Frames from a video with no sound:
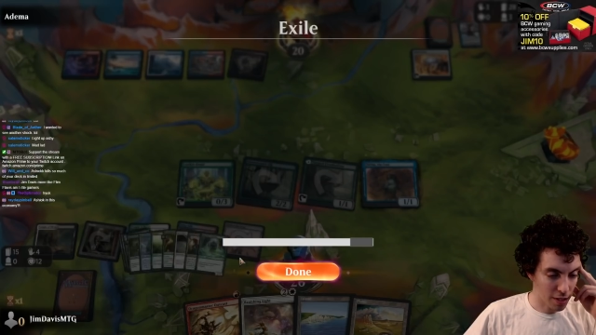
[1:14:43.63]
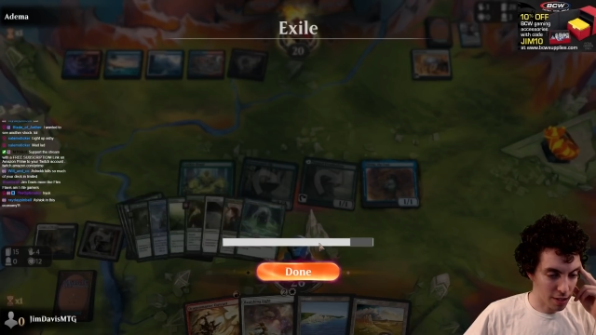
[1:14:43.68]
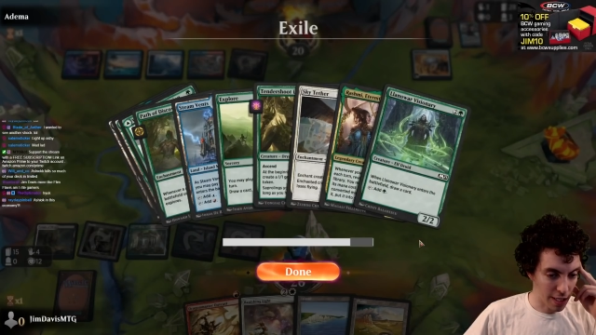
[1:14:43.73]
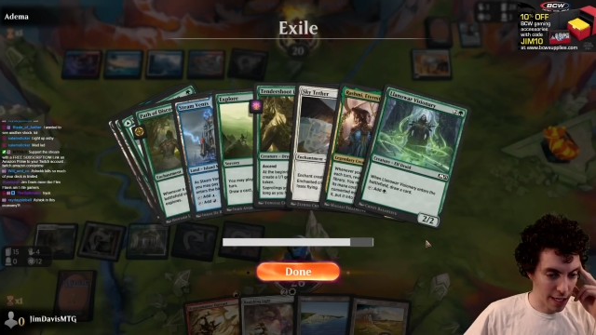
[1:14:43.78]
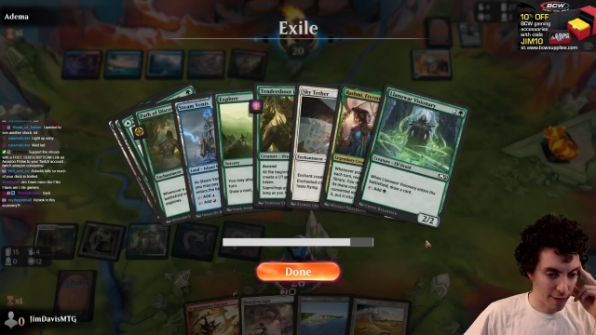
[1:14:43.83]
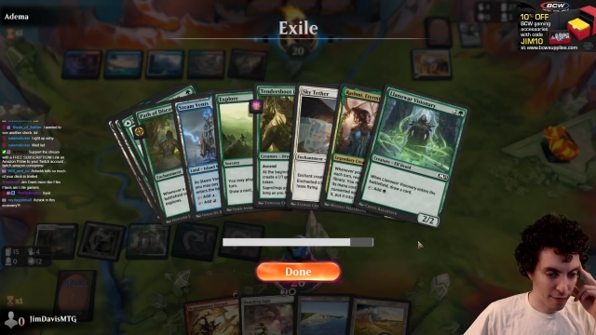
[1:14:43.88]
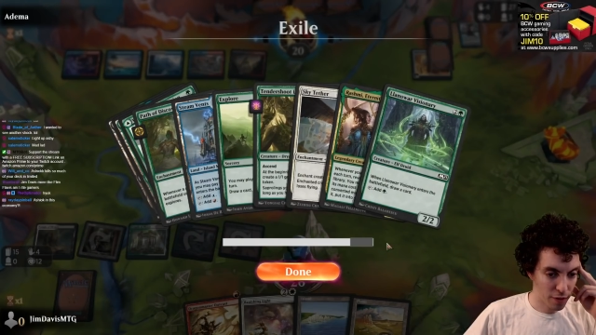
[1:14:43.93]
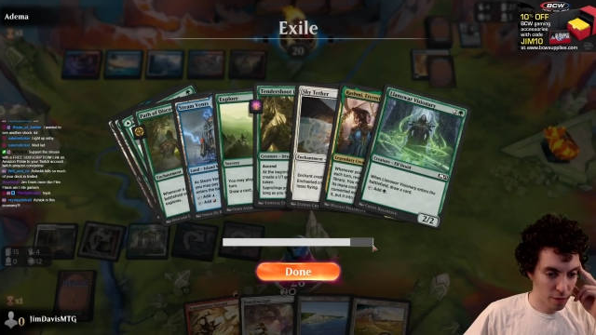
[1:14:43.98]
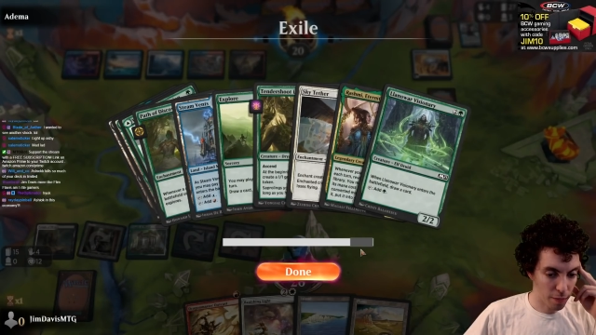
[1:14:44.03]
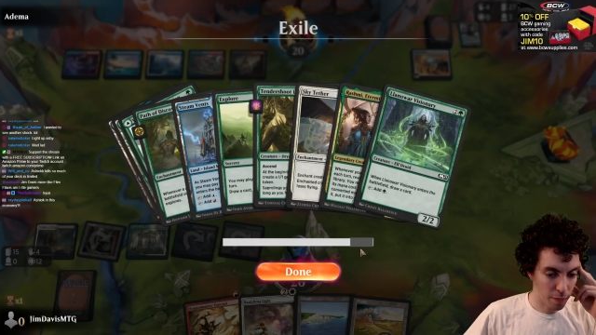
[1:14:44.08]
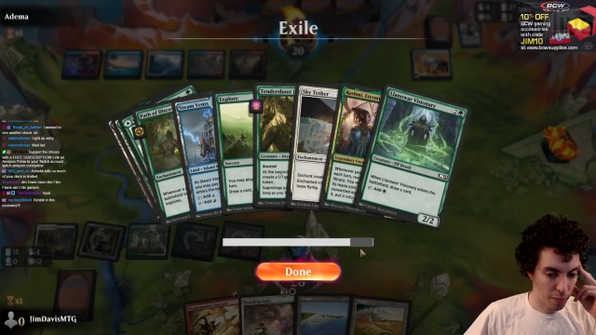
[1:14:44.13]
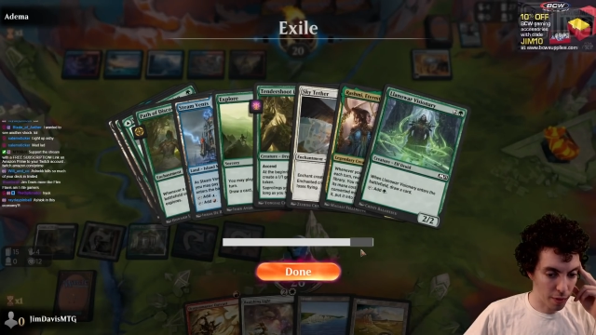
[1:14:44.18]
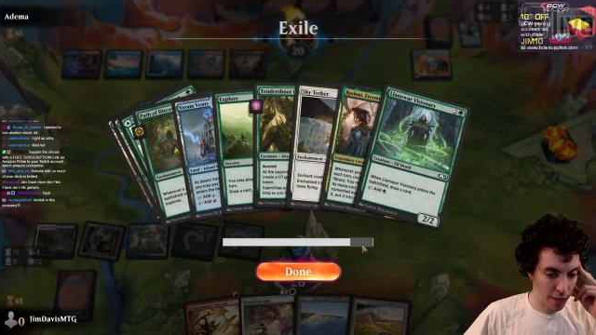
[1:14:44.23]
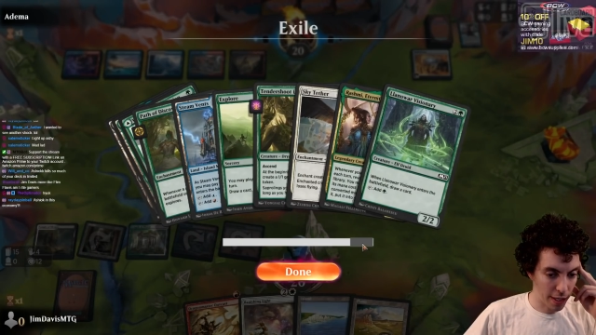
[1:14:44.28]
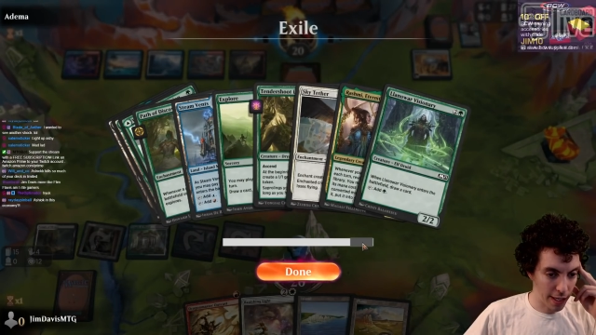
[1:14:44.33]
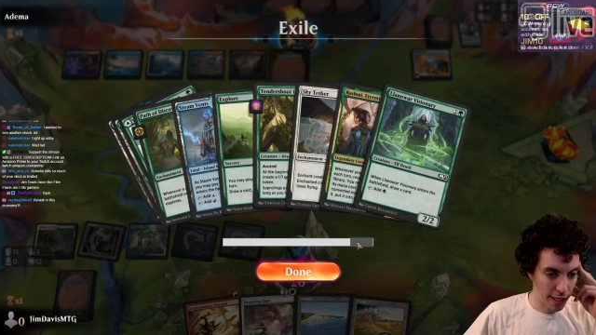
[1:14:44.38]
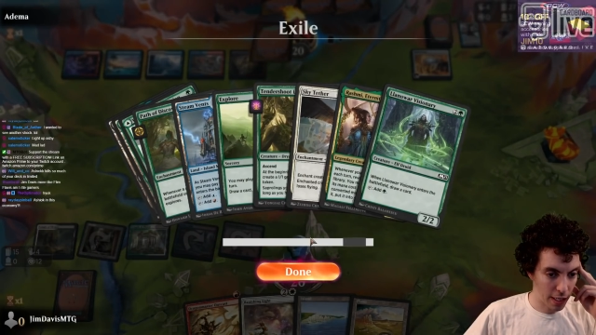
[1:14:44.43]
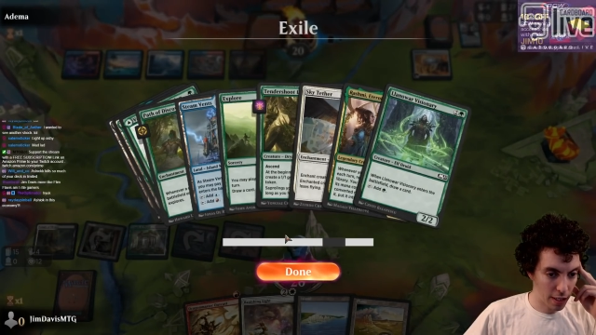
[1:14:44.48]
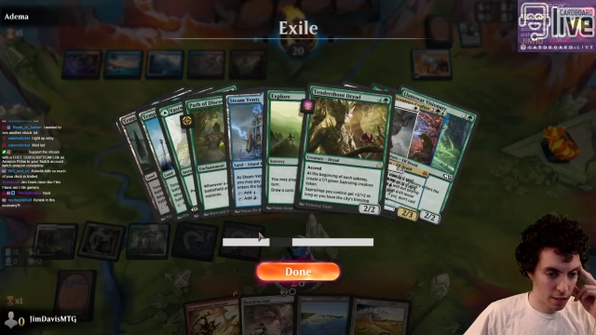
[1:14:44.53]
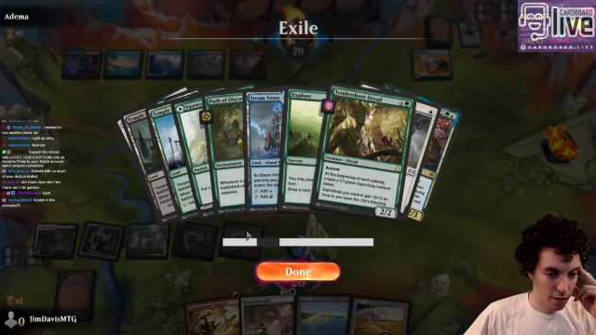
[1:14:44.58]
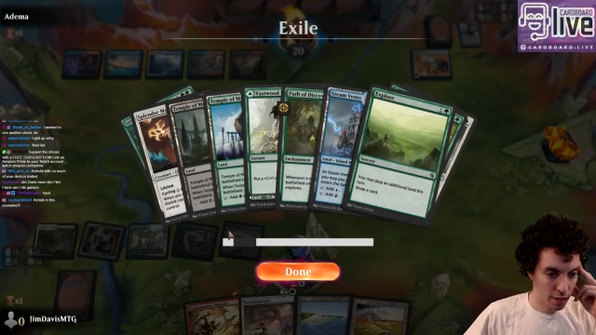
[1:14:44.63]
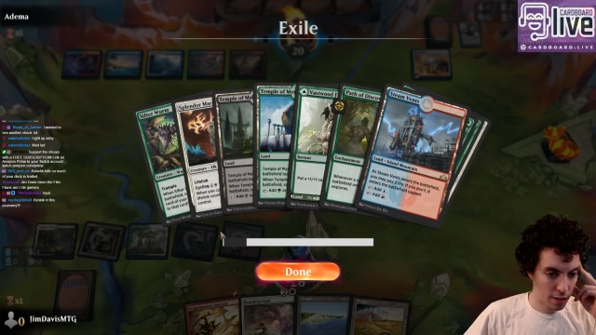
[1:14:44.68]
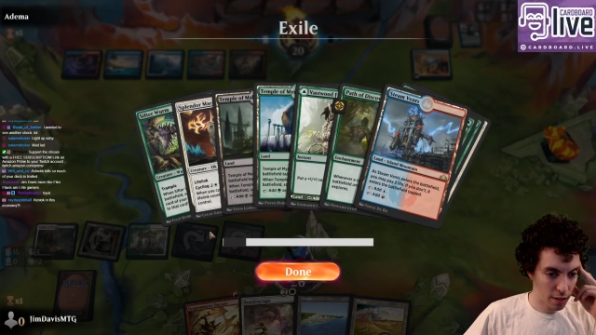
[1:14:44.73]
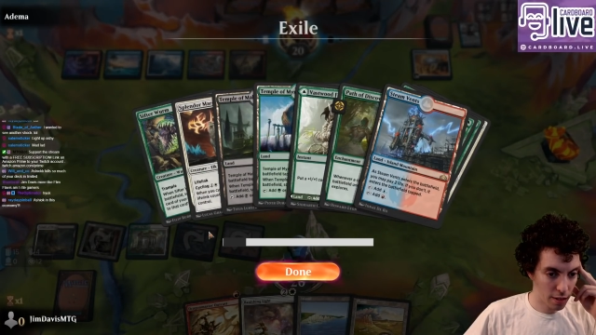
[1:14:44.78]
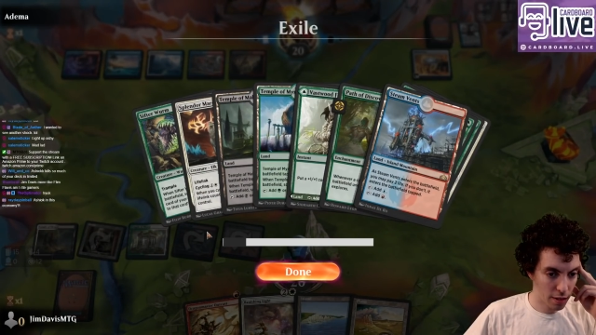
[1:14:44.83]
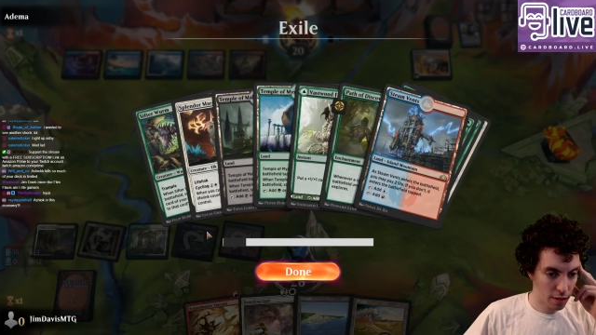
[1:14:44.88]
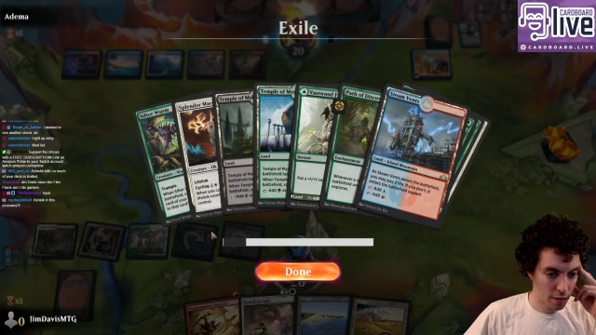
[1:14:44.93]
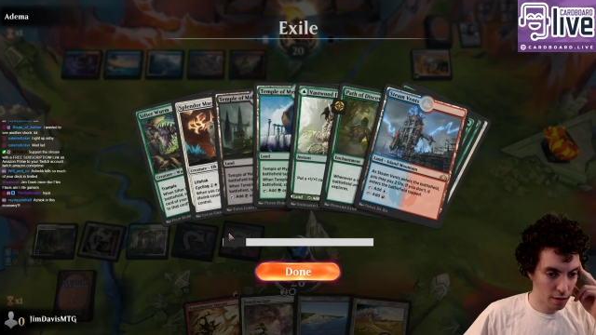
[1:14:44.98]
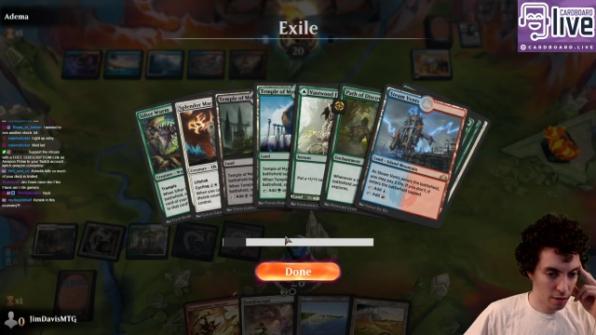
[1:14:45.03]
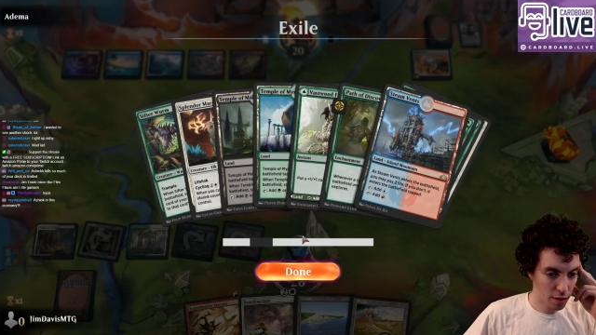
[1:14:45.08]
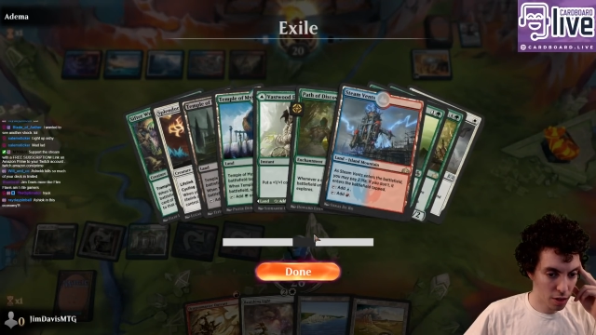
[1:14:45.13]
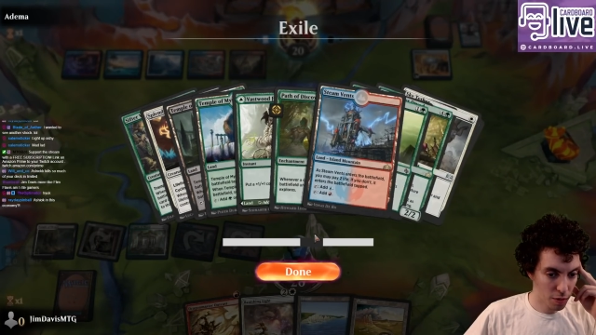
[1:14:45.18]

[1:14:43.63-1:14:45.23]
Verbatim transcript: left, but it's